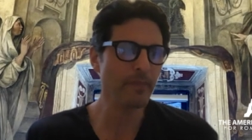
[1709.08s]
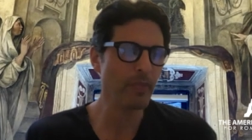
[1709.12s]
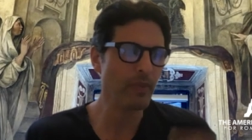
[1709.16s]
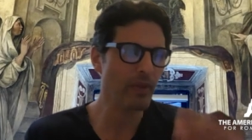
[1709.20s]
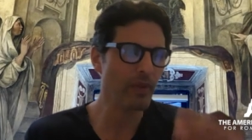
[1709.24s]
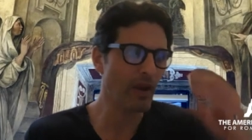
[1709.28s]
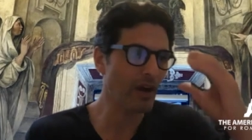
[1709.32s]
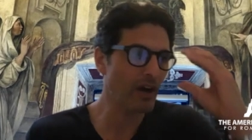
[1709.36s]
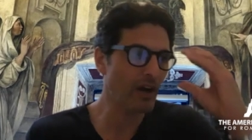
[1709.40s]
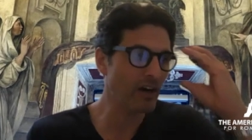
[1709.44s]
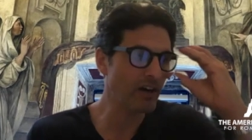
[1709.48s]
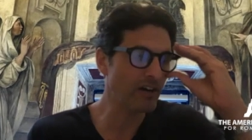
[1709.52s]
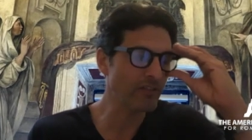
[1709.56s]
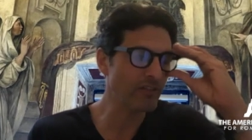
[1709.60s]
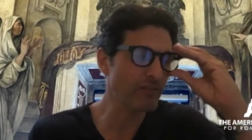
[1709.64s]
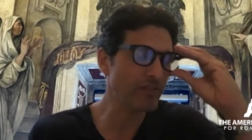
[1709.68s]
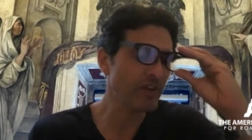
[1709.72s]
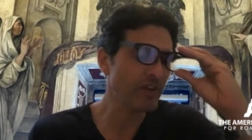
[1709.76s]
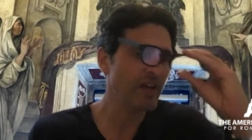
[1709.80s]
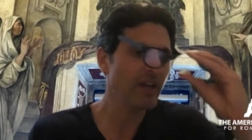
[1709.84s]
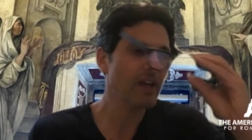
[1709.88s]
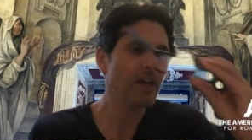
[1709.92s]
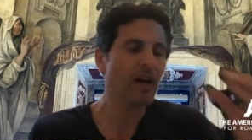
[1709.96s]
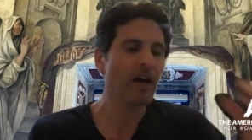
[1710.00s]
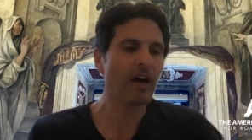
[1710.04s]
of
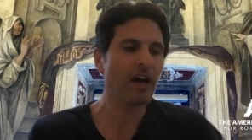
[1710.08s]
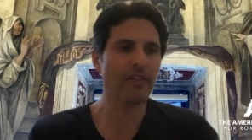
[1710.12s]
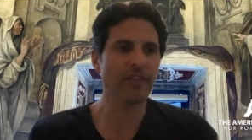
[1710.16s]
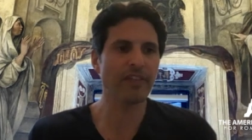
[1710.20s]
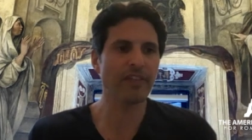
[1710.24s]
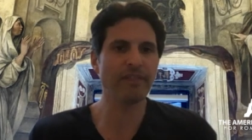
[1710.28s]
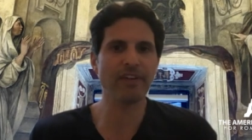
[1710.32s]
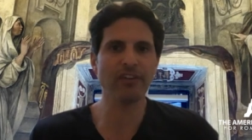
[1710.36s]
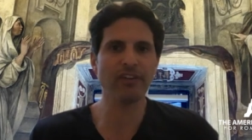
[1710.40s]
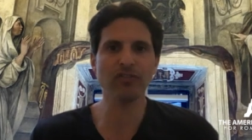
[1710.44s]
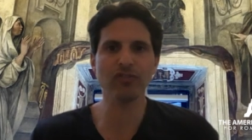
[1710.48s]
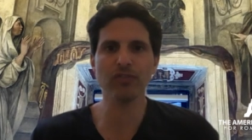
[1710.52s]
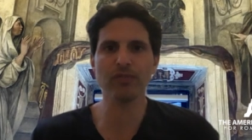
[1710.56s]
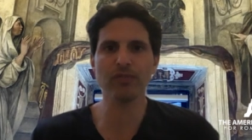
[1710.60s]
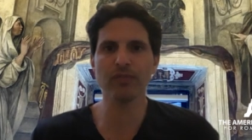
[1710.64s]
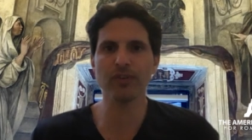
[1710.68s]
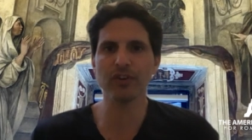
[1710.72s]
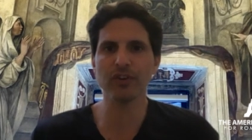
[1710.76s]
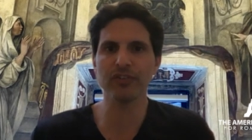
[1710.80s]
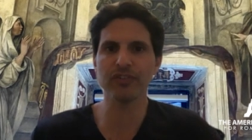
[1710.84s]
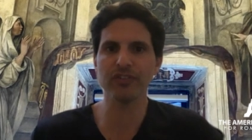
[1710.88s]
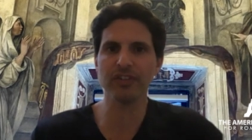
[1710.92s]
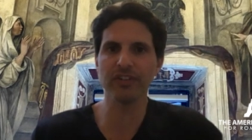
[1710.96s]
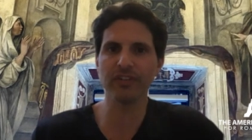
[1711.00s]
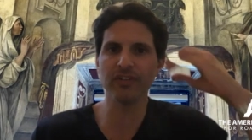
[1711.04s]
the Vestal
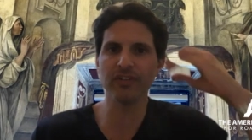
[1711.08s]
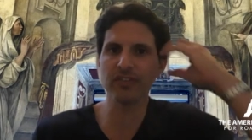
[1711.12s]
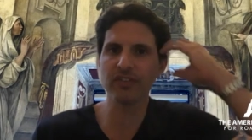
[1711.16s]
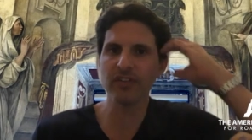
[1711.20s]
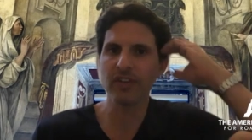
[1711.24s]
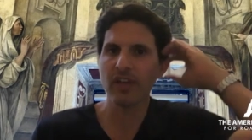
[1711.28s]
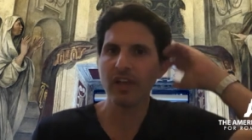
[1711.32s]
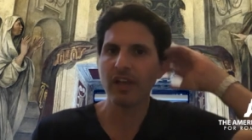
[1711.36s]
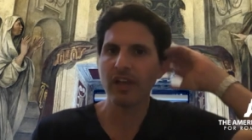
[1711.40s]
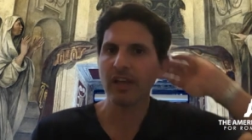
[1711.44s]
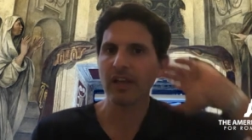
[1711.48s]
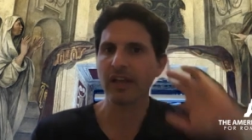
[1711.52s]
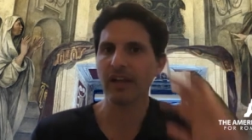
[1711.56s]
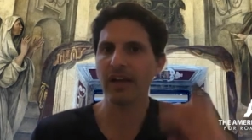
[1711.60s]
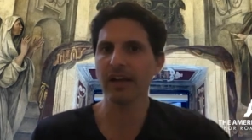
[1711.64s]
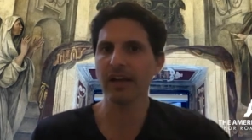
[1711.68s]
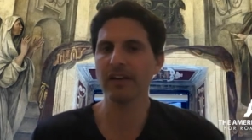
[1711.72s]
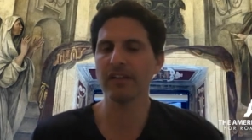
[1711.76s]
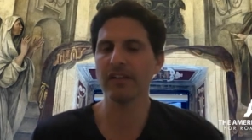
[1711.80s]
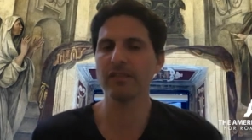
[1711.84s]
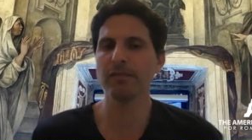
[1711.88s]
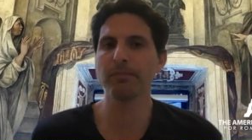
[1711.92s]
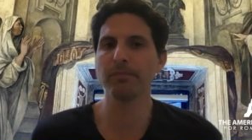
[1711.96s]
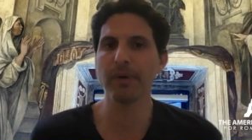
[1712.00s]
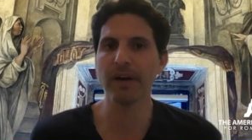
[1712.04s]
Virgins kind
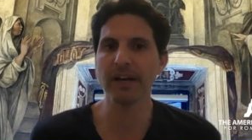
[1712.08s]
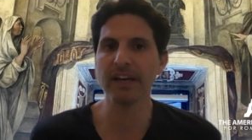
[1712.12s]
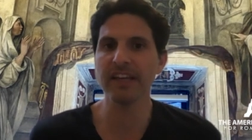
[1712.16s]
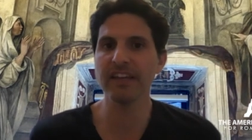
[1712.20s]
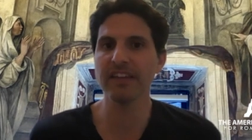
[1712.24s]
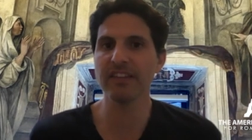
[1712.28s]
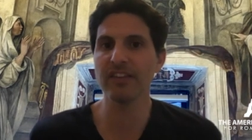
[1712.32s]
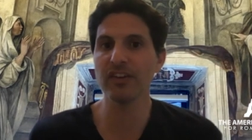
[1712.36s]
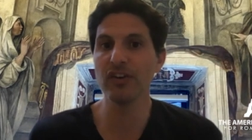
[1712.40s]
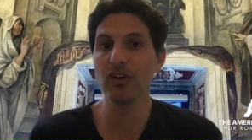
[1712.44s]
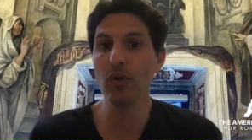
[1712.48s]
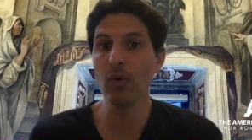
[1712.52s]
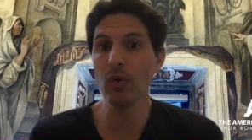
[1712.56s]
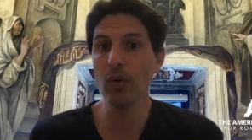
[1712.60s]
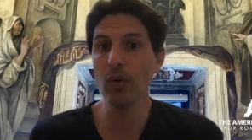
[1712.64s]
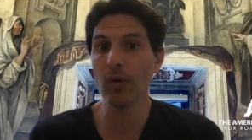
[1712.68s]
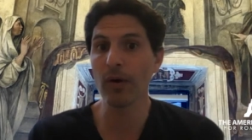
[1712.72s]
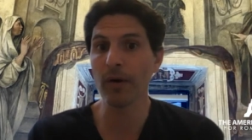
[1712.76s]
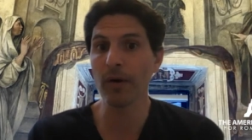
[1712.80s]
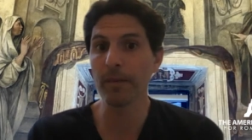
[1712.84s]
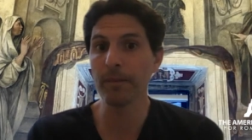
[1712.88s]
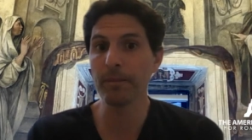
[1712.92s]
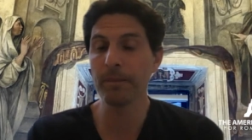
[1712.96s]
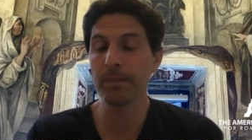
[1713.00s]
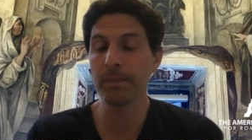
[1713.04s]
of bucking the
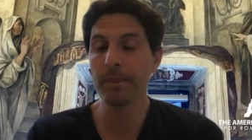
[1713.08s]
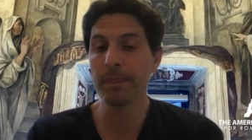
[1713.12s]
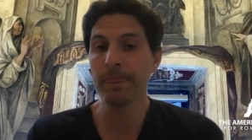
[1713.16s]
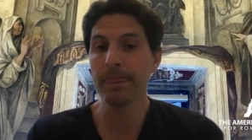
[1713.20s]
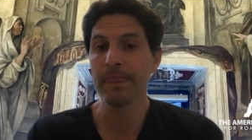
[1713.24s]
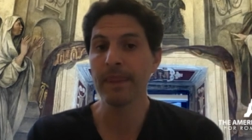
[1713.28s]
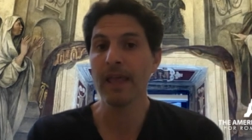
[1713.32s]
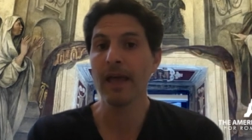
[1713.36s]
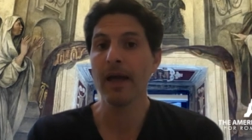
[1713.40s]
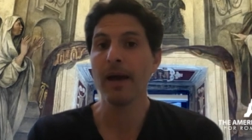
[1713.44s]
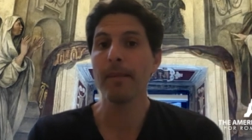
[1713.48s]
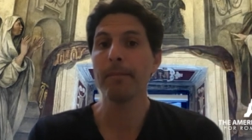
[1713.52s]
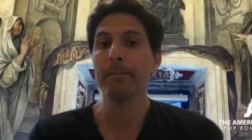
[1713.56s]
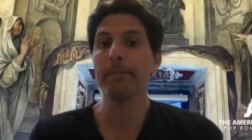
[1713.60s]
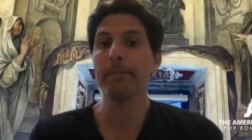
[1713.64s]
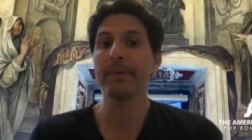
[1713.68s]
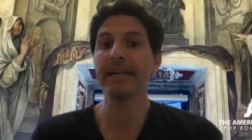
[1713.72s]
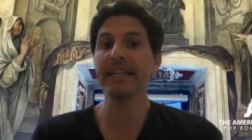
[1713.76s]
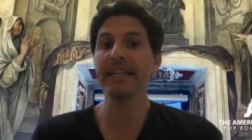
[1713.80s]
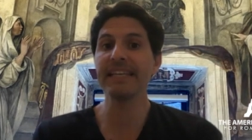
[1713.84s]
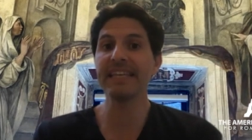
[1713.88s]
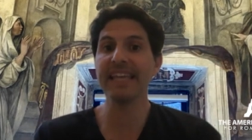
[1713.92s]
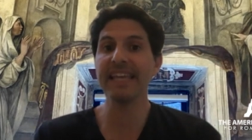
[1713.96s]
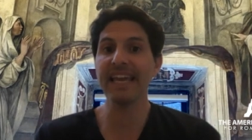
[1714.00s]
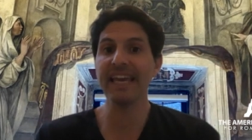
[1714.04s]
norm, but
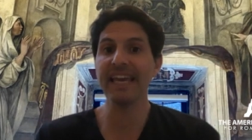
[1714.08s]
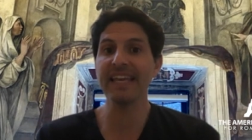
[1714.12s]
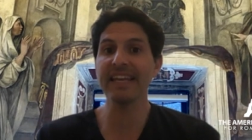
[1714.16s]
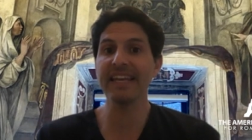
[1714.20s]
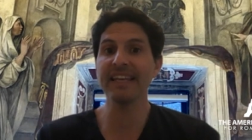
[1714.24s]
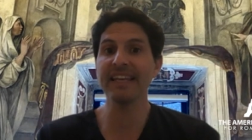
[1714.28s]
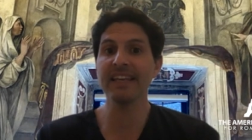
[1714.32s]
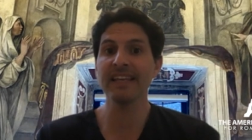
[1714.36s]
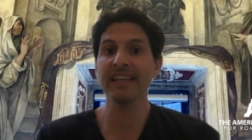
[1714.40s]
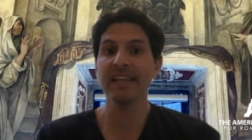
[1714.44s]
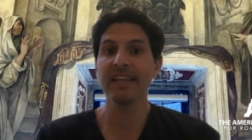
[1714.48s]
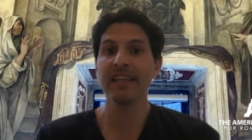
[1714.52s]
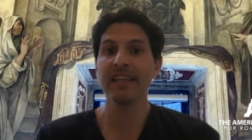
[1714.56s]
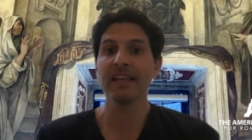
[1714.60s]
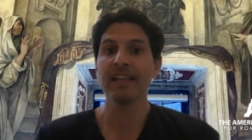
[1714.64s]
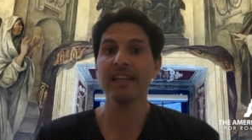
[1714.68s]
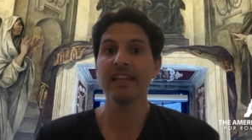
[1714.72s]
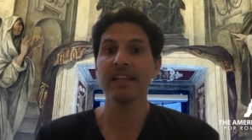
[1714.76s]
again,